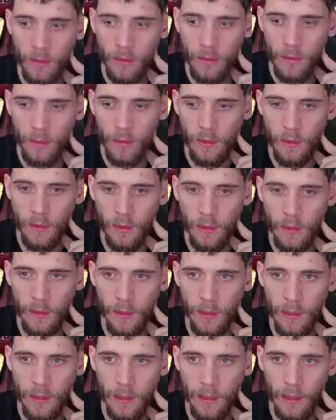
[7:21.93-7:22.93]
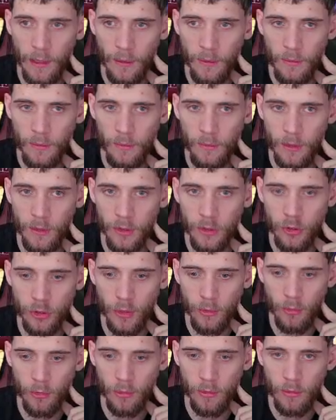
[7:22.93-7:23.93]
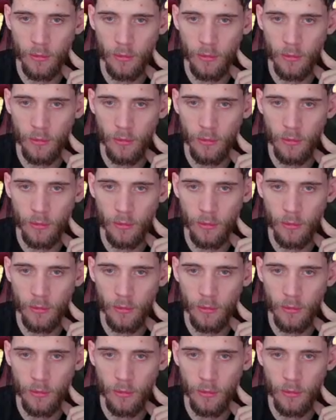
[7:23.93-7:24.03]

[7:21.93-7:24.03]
Yeah, we're in trouble.